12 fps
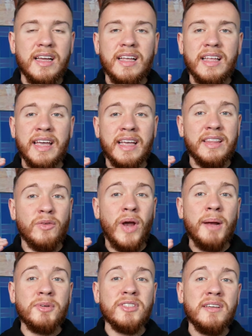The
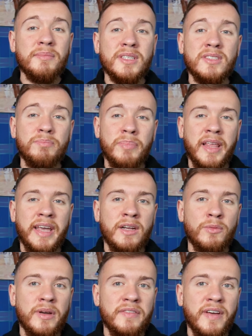Raptors have been
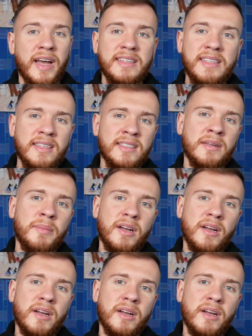plagued with a decent